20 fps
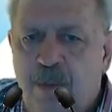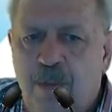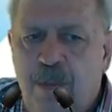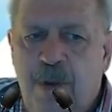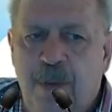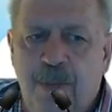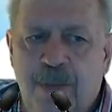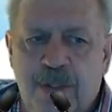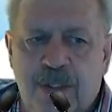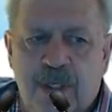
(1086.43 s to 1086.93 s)

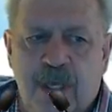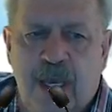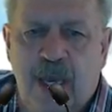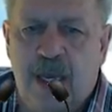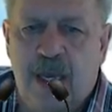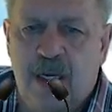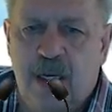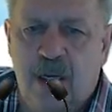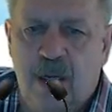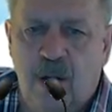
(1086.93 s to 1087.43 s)
Members
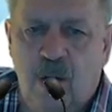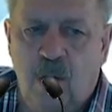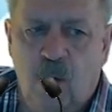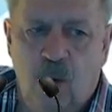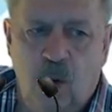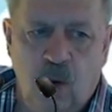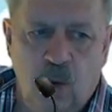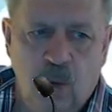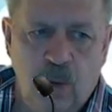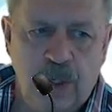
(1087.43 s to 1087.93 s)
can
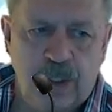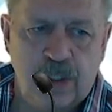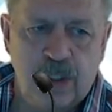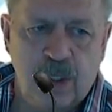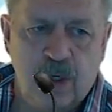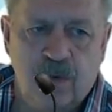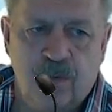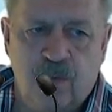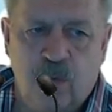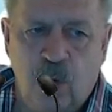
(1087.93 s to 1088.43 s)

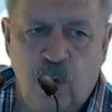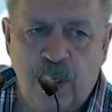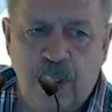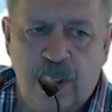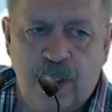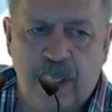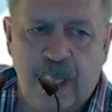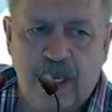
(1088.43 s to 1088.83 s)
always avoid